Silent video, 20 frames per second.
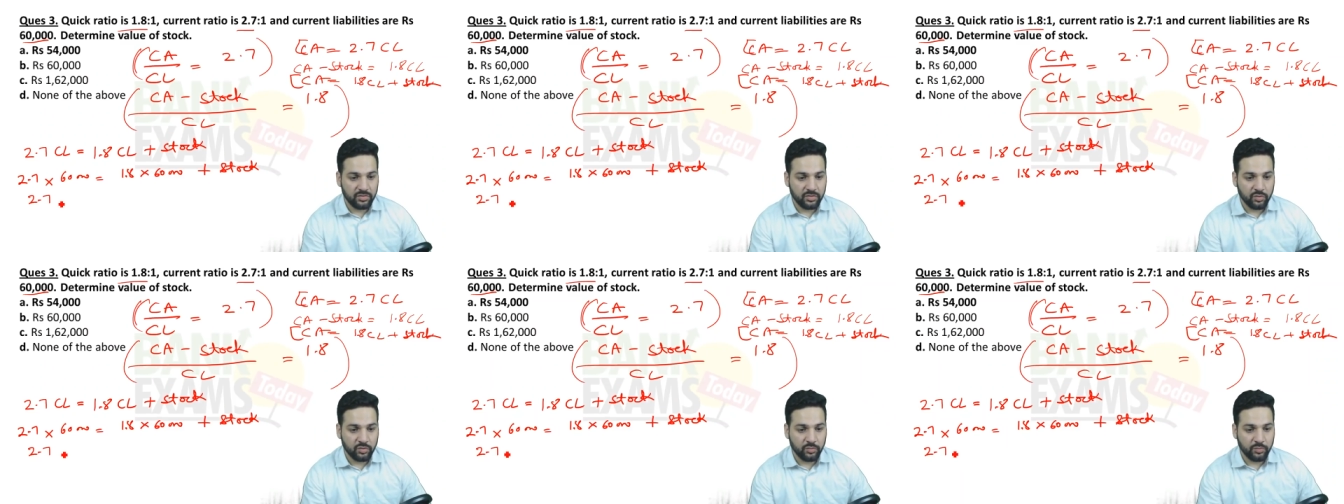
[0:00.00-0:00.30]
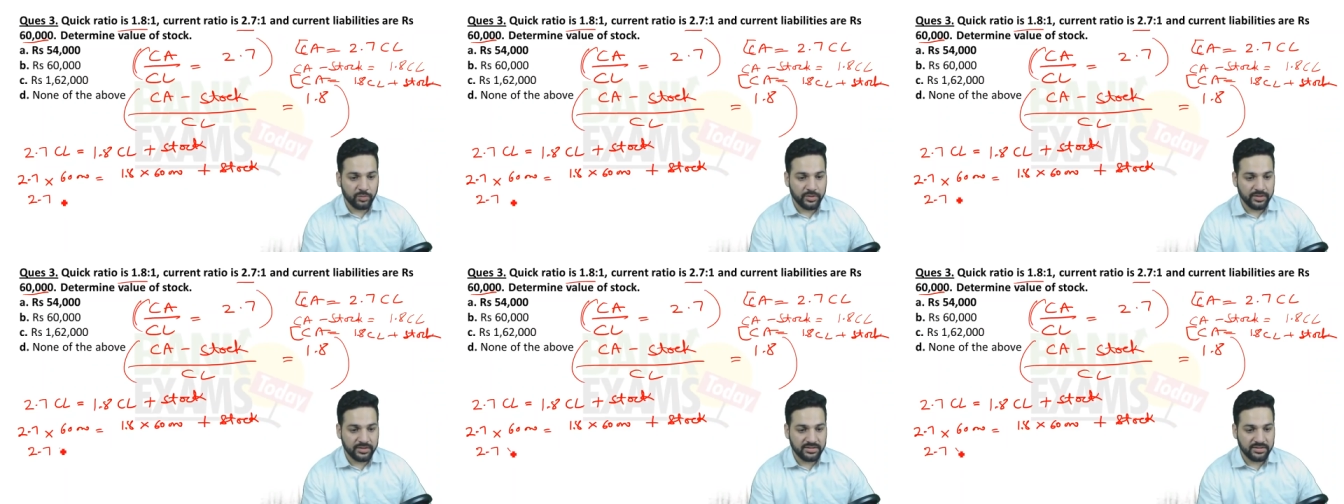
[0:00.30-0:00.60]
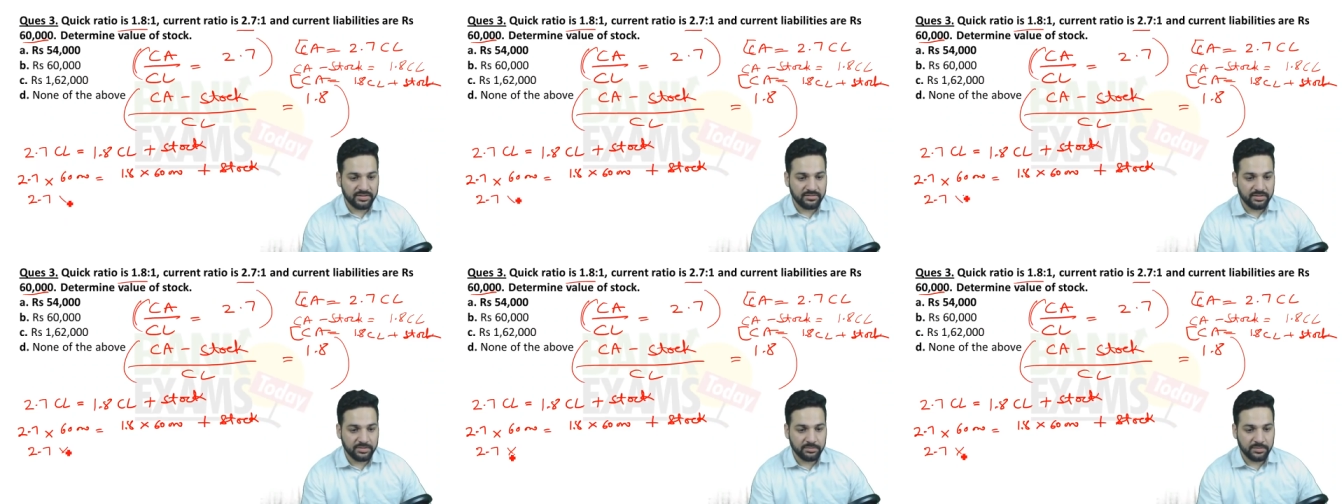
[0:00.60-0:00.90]

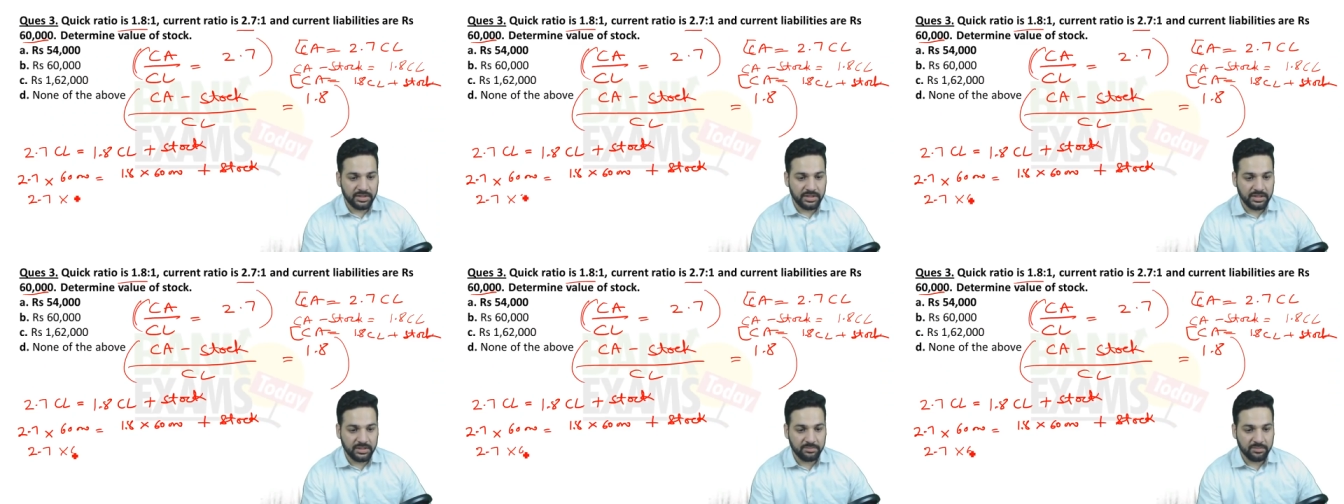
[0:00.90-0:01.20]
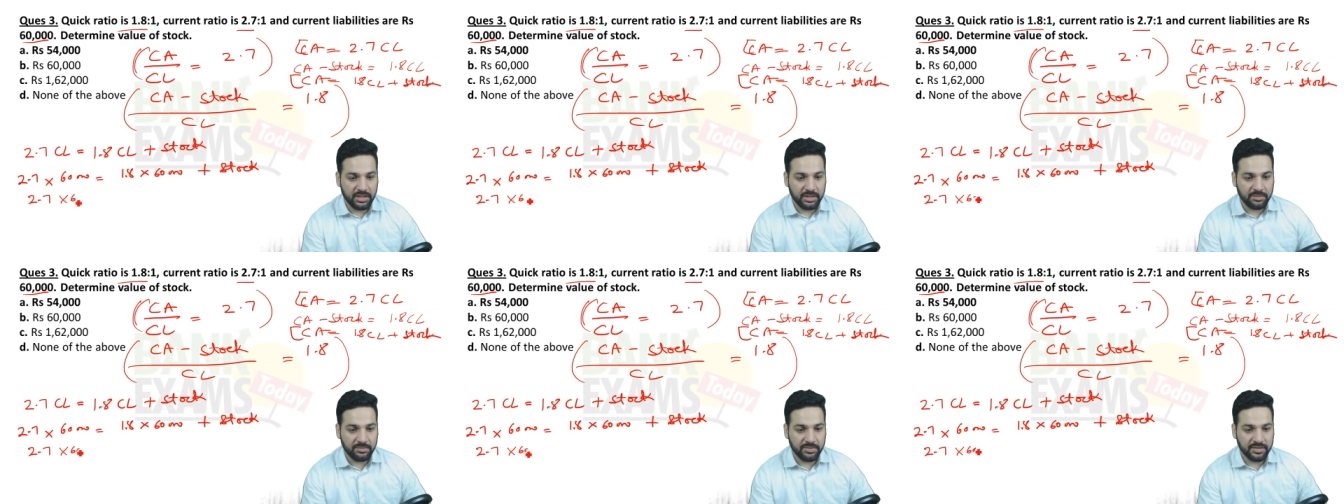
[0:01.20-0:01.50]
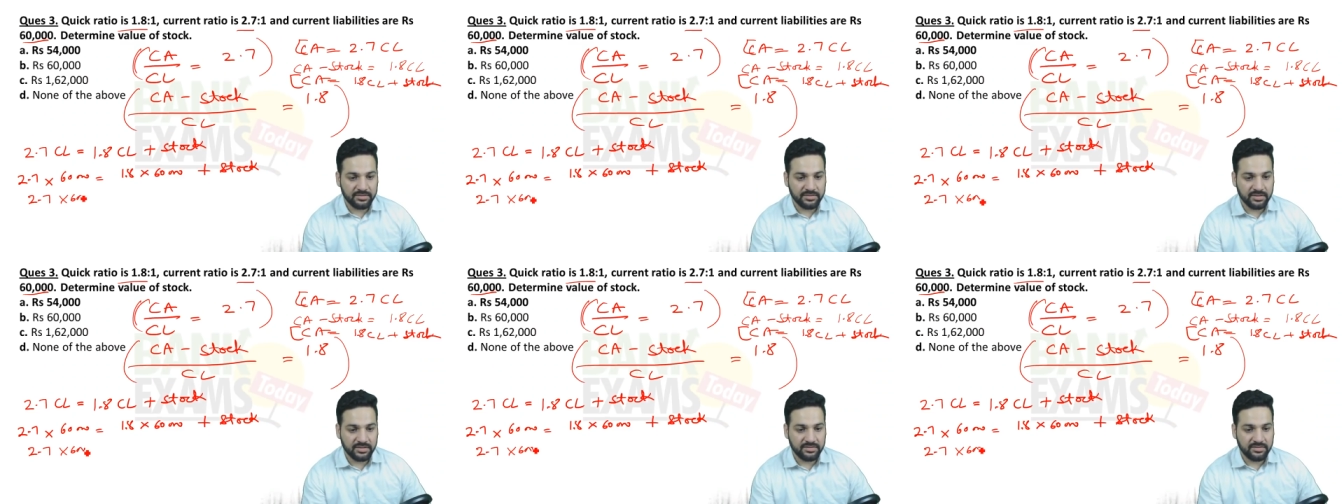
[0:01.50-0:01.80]
2.7 multiplied
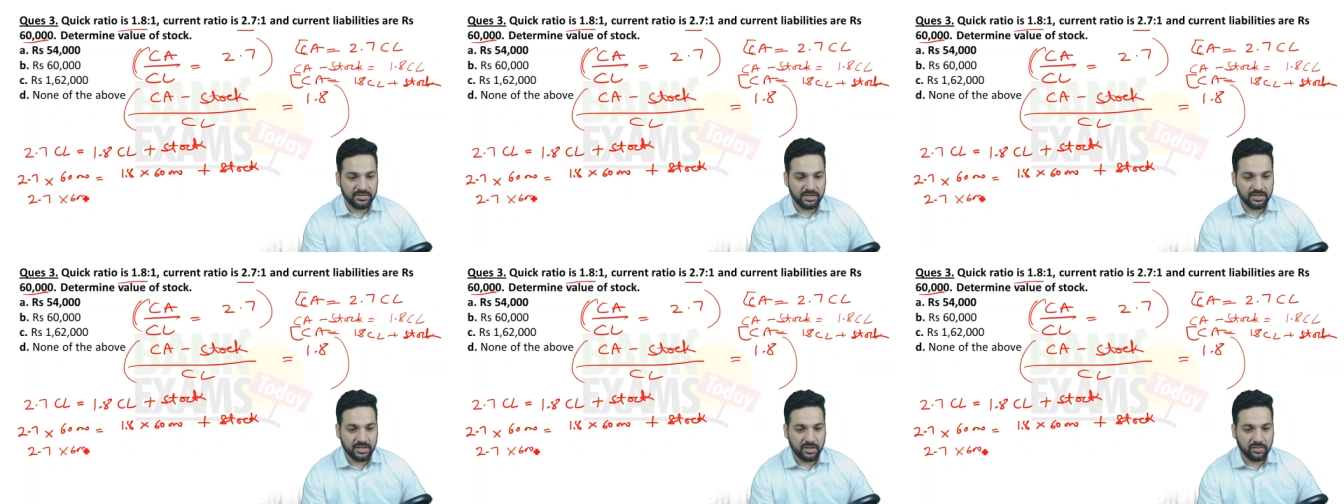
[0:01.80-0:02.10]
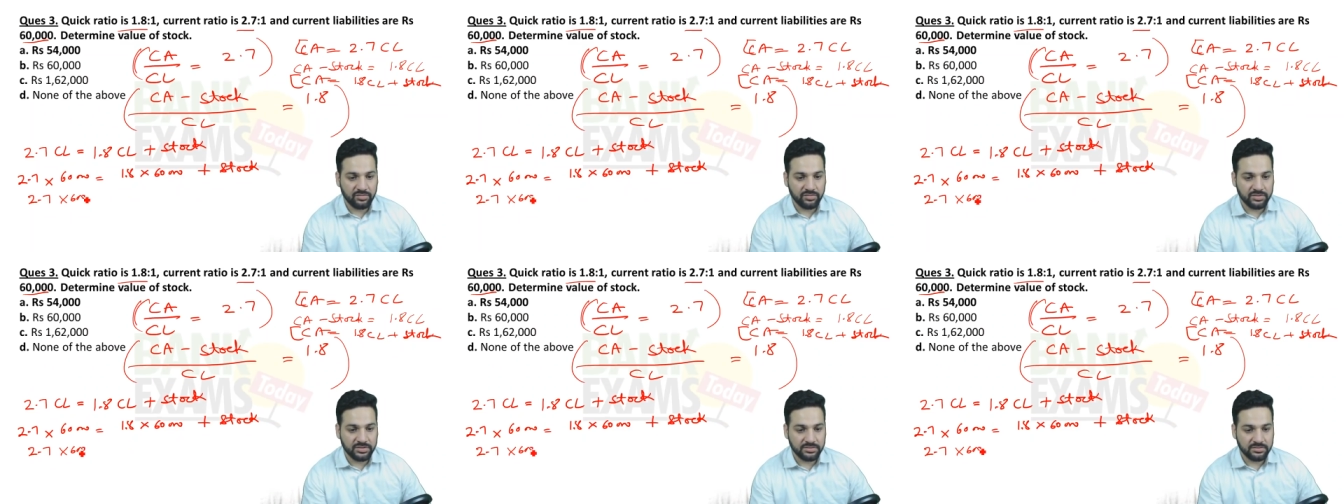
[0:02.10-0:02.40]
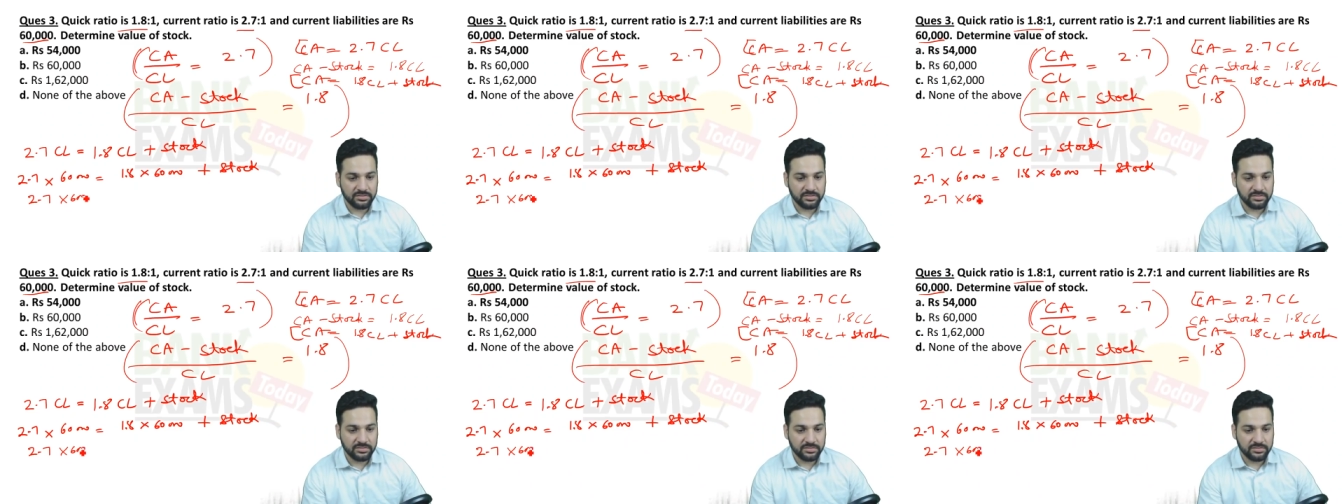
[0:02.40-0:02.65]
by 60,000